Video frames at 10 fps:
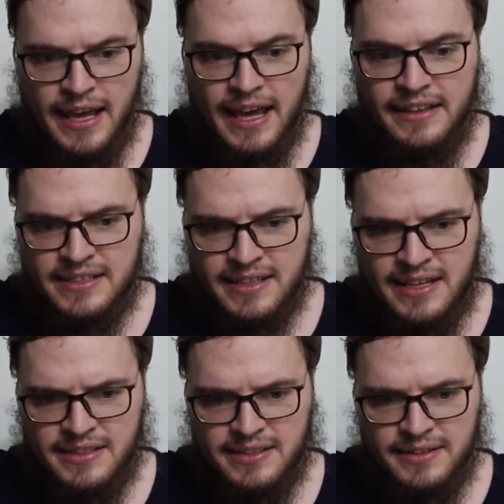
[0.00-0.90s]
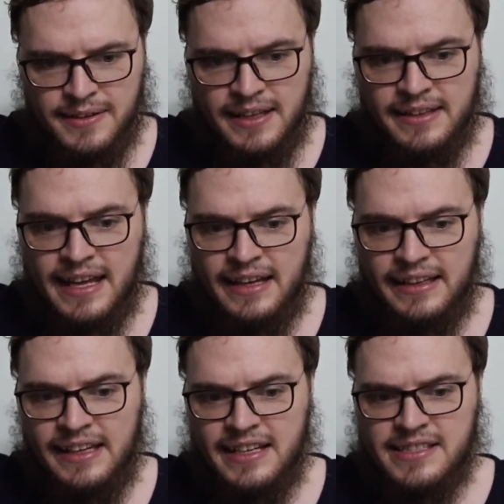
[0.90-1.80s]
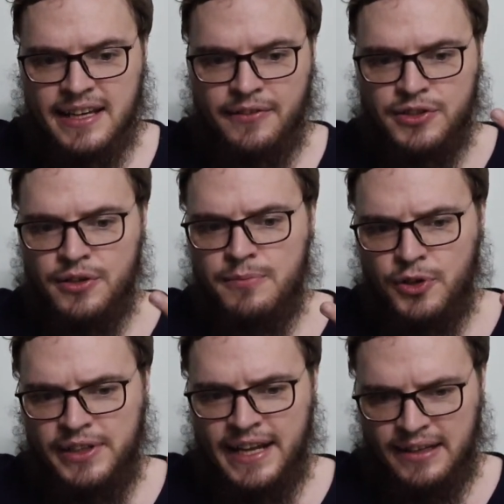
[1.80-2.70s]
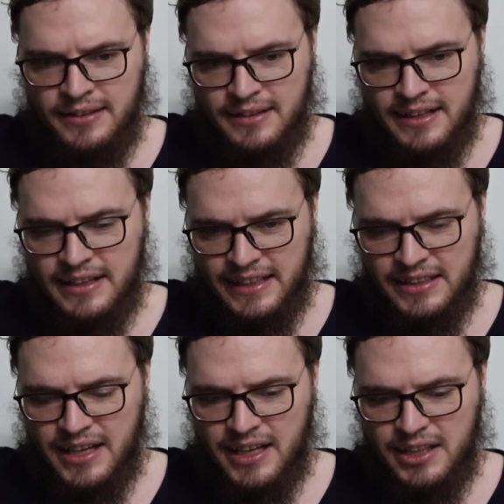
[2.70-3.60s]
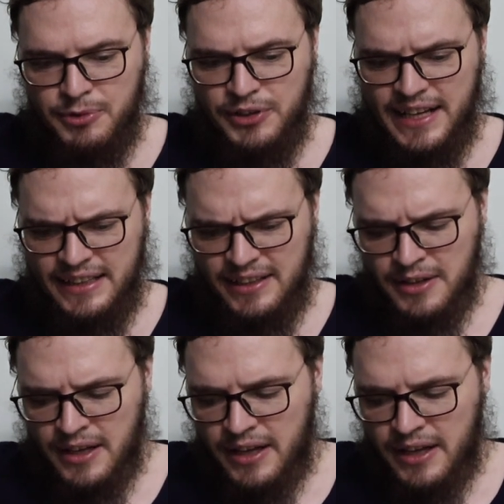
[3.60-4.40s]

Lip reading: In this case, then he needs to give her 2 muddan, like the muddani,